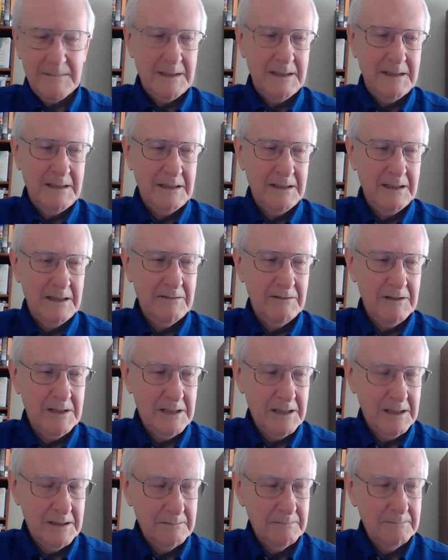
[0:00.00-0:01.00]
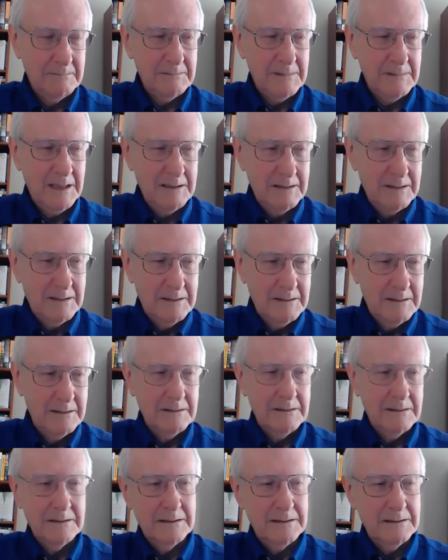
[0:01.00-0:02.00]
And all of a sudden,
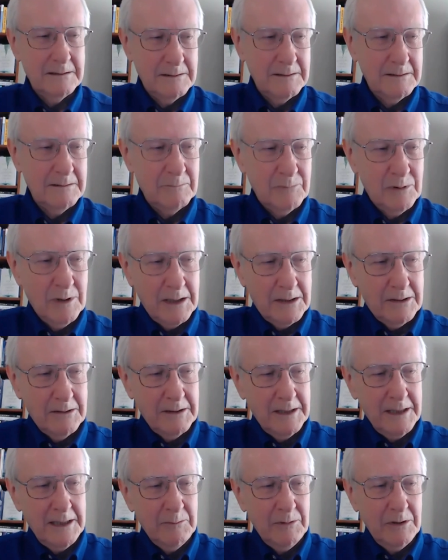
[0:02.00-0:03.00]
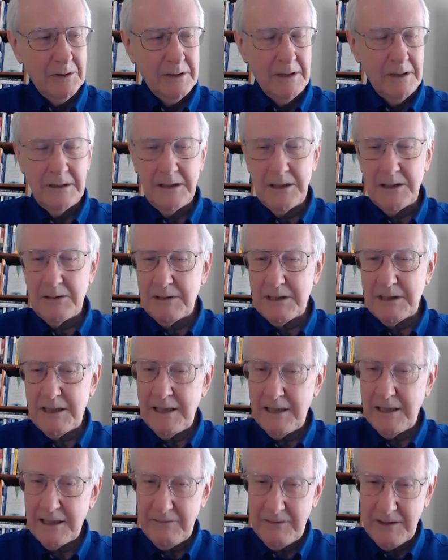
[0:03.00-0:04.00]
Procter & Gamble thought this was a
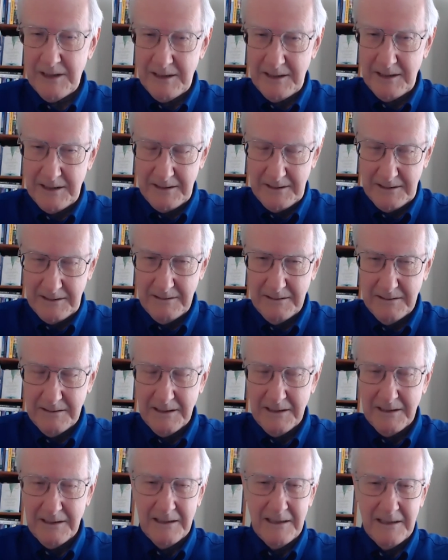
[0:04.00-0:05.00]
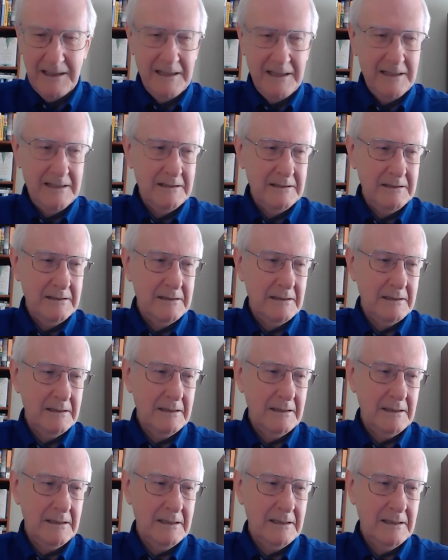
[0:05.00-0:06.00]
heck of an idea. And
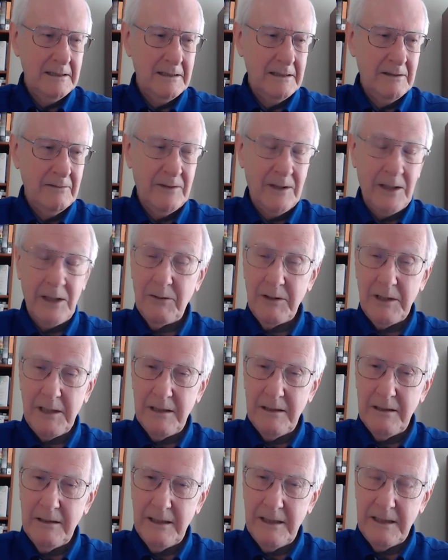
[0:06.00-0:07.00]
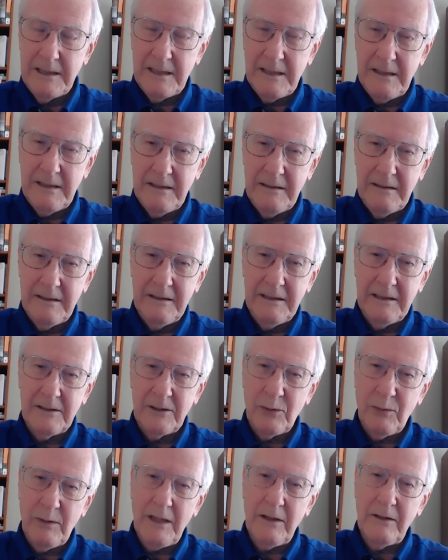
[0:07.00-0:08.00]
the following year, they sent out a
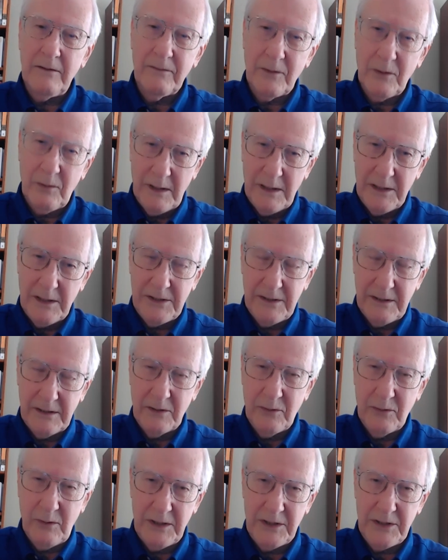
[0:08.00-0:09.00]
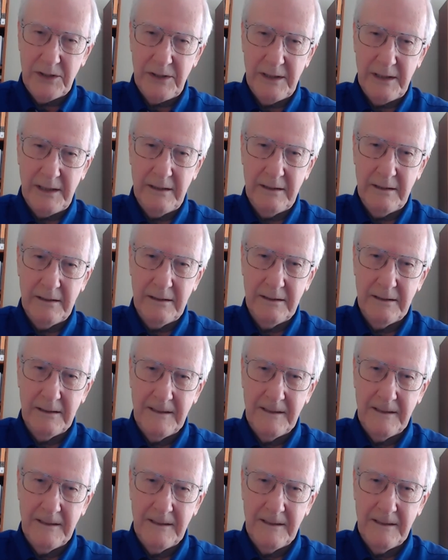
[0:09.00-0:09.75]
12-question questionnaire